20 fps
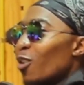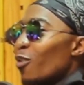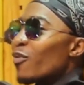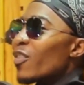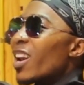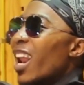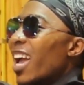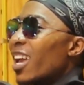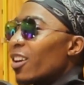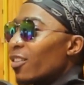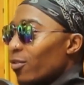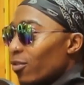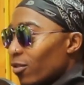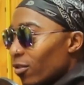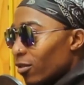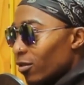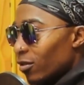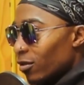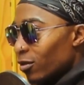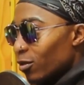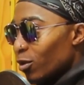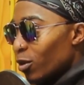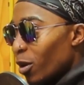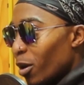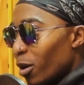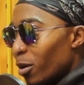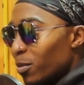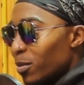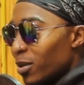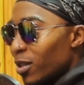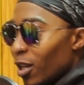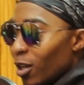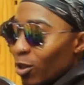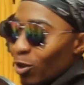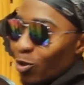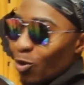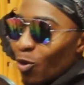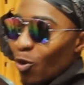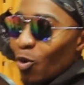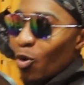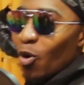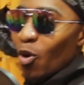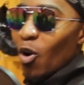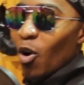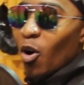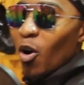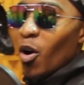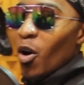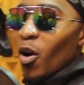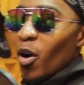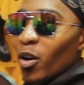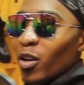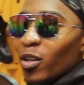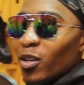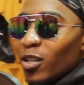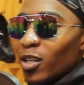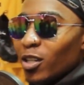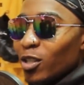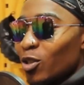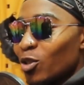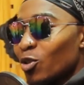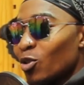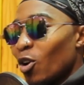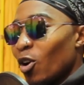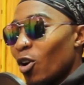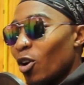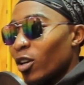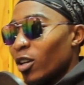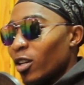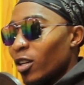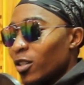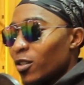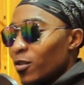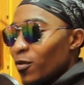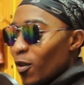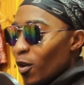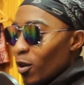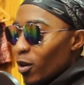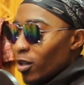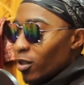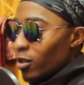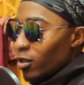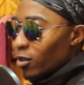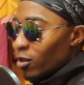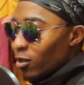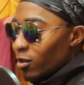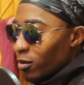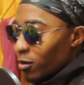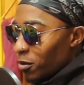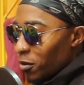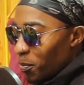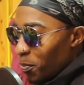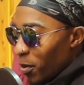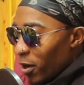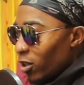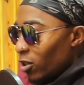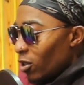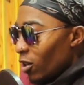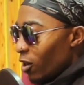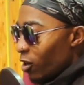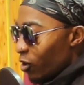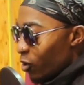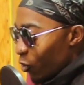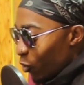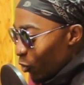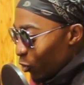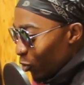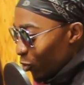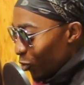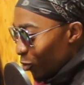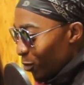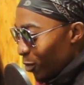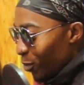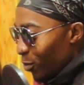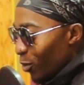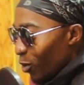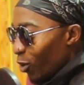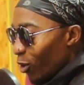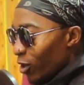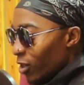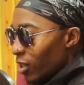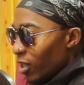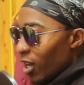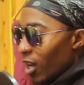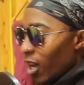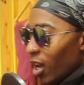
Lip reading: of life. You get what I'm saying? So this song is very special and close to me because